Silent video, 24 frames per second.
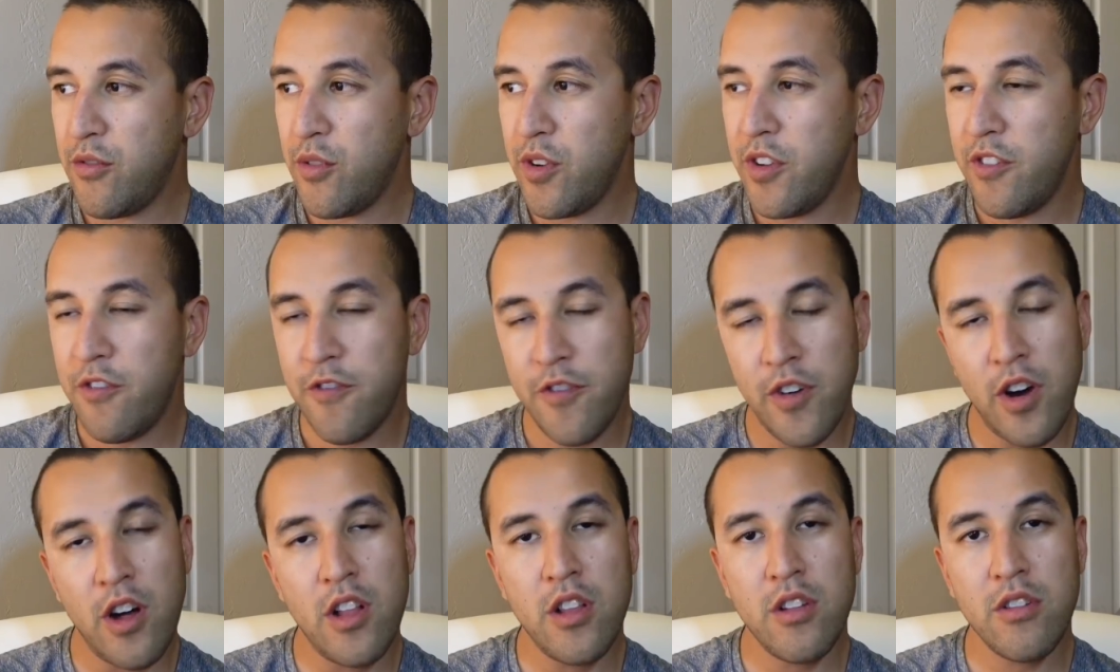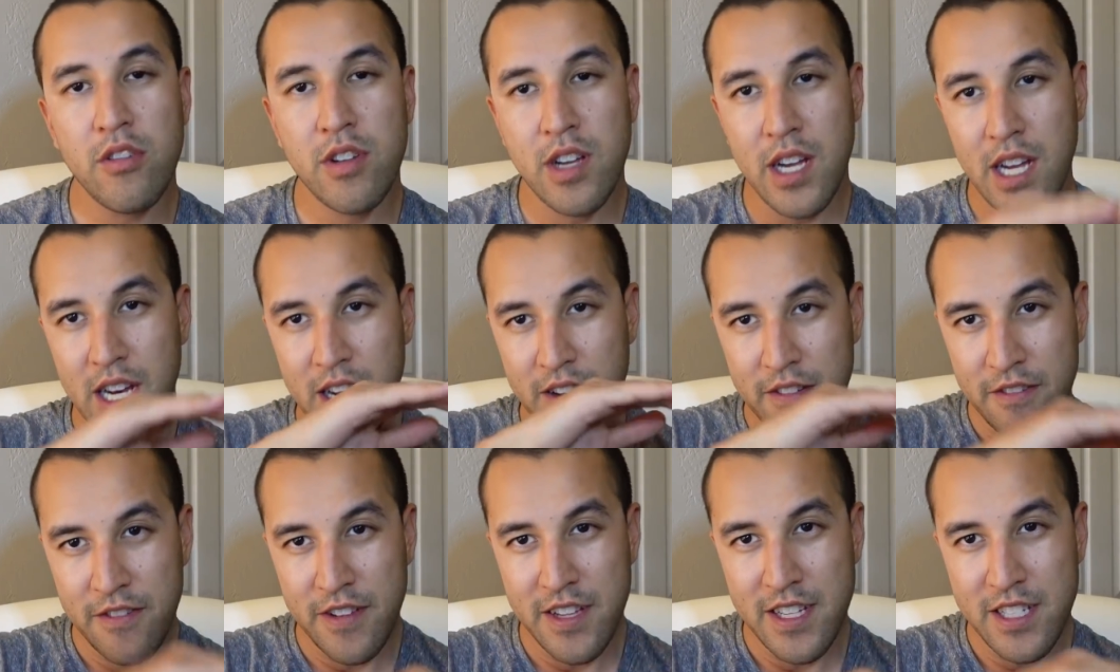we follow kind
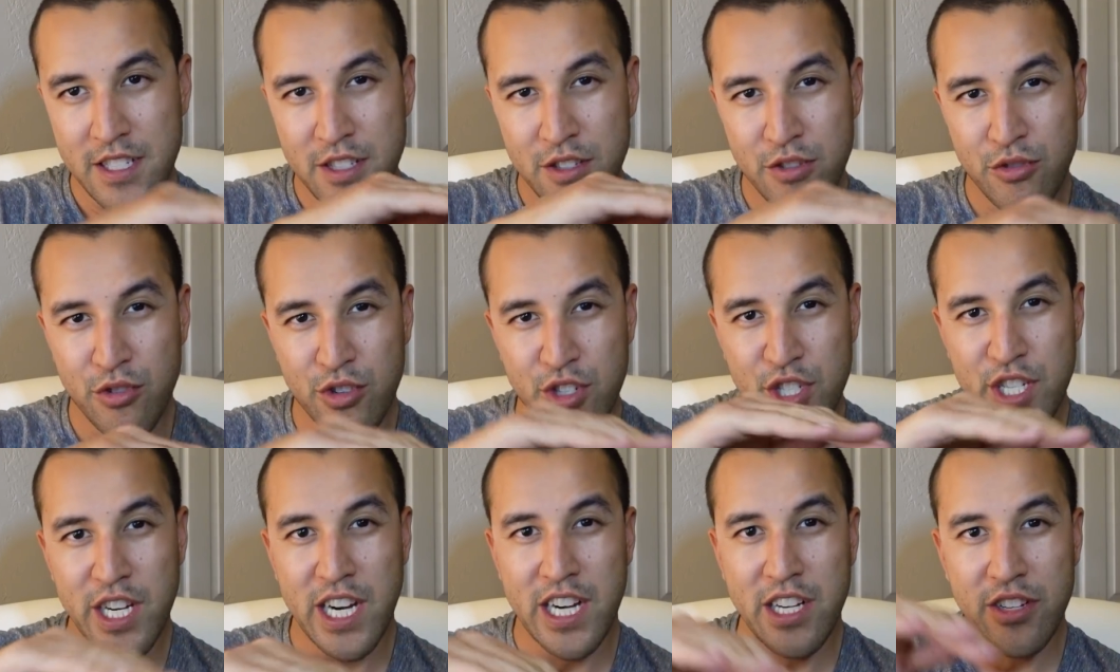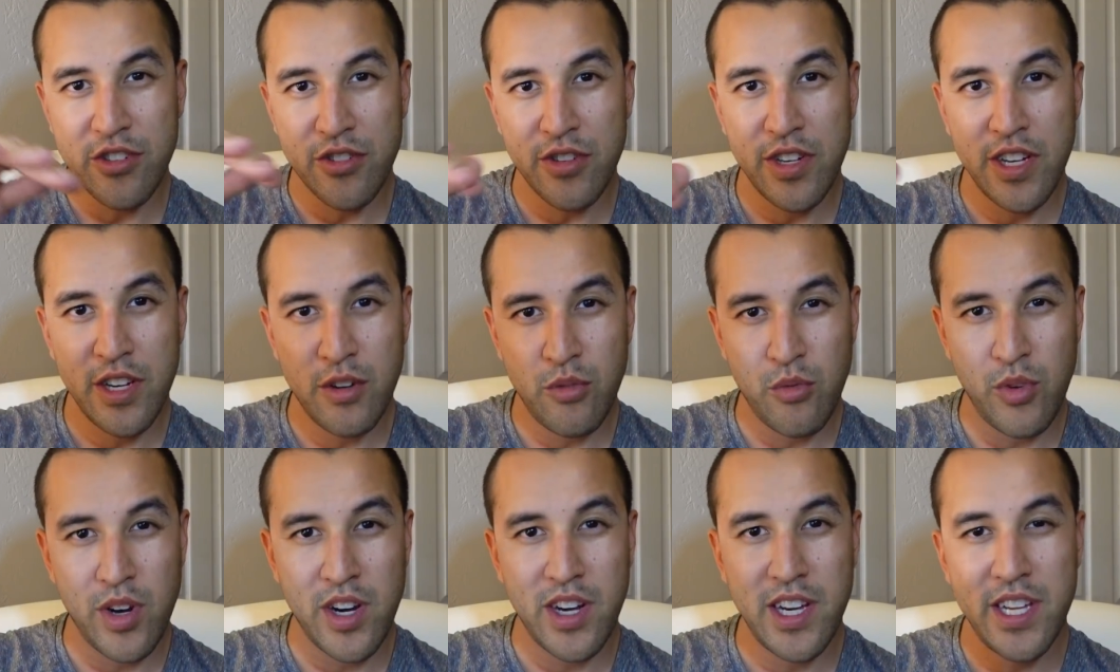of his trajectory
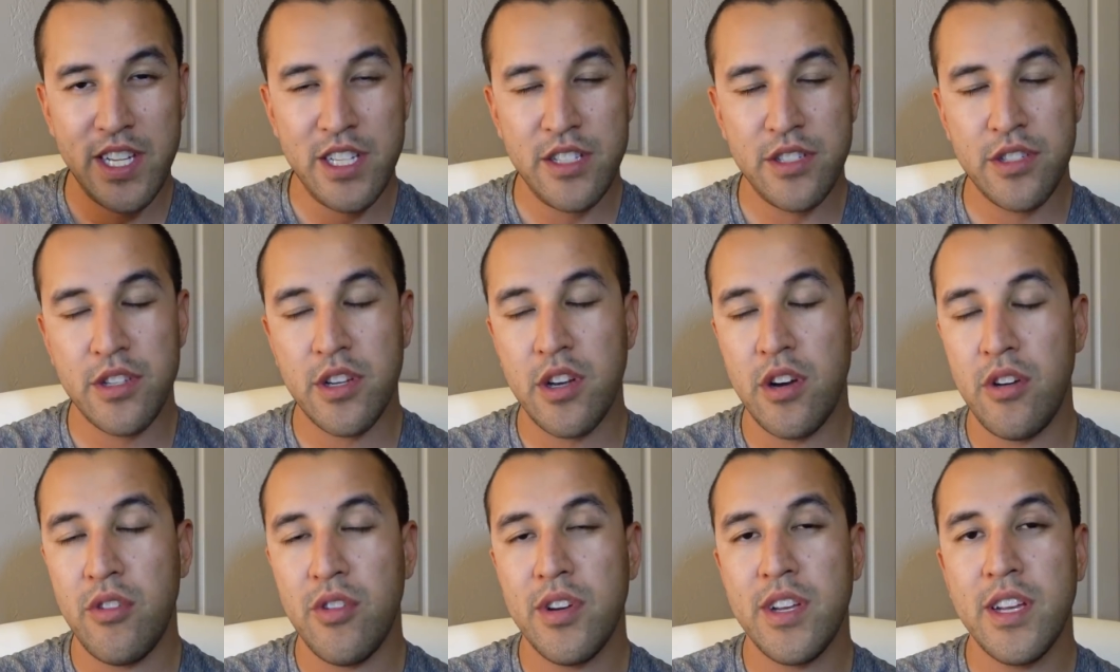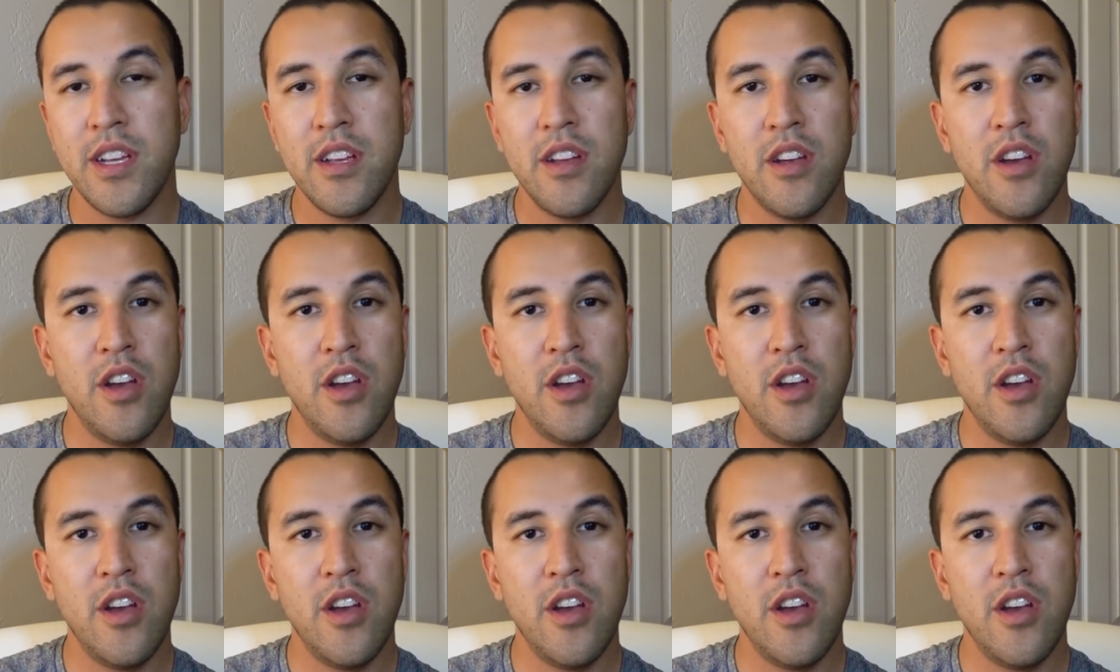and where he's going,